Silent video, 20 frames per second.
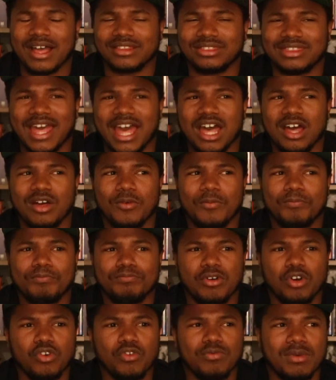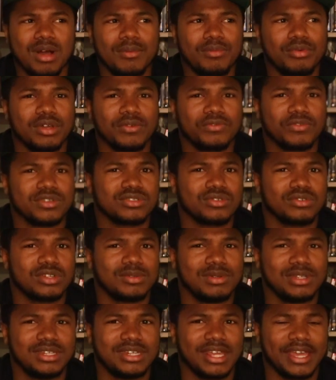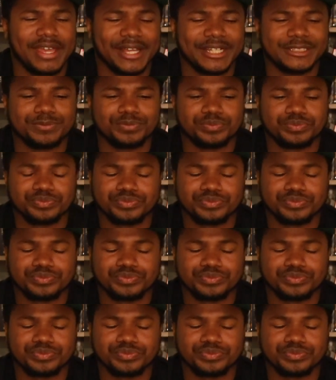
Now both my boyfriends are going to be dead.